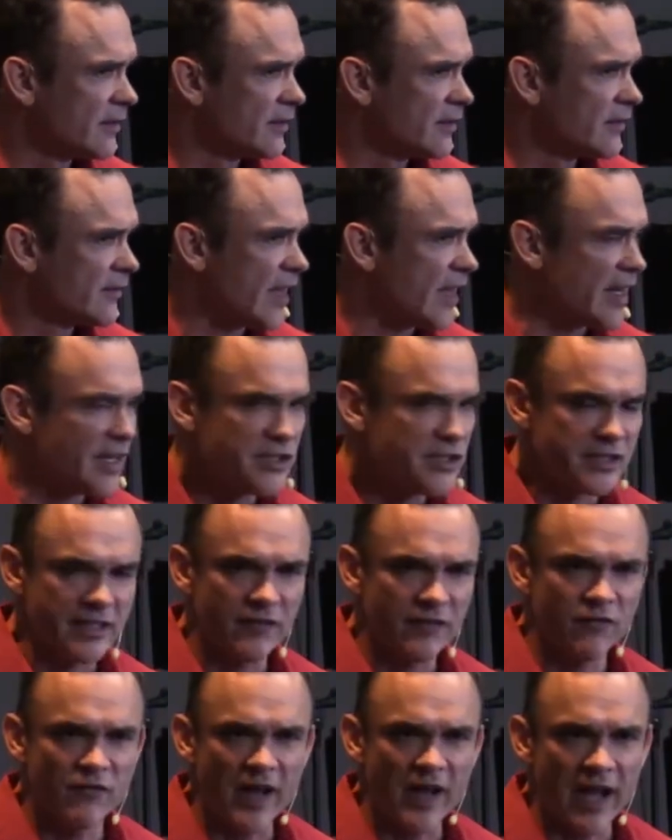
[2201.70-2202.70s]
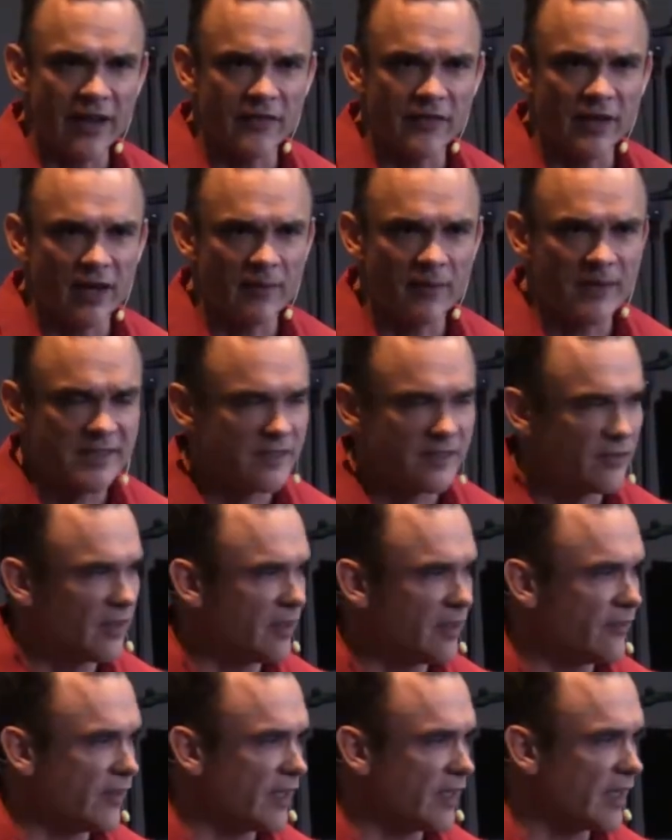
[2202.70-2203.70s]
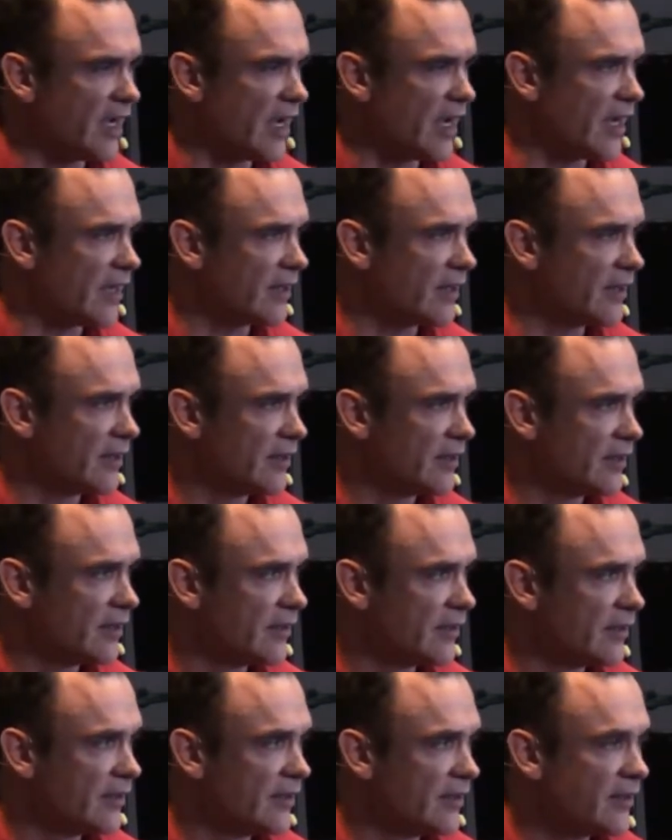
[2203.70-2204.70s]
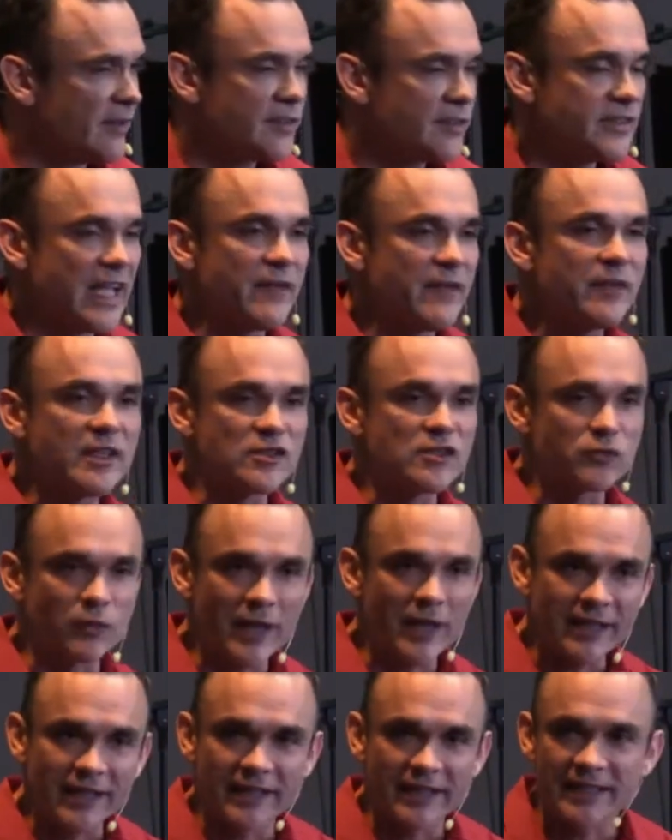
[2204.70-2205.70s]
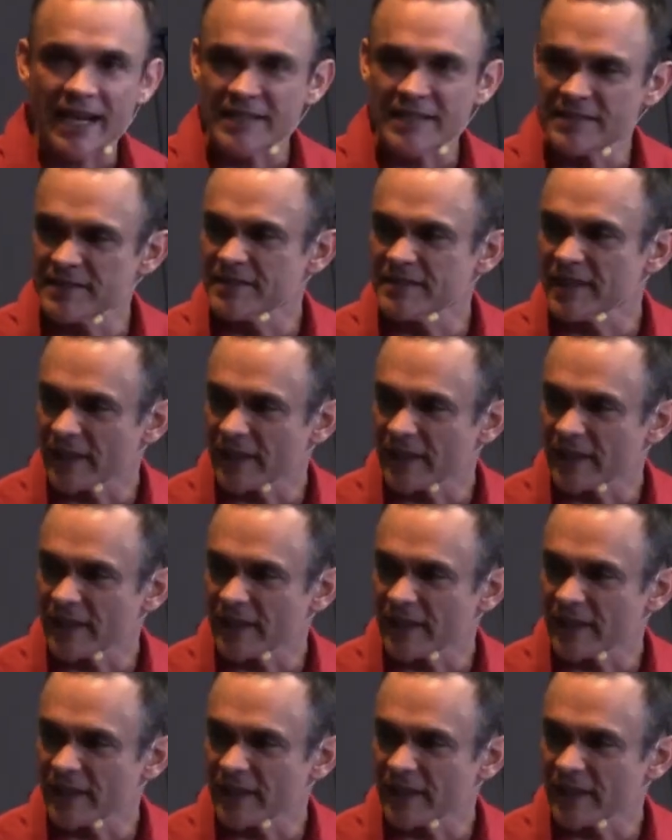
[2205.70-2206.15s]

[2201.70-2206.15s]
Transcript: that he should defy the armies of the living God? David is recognizing the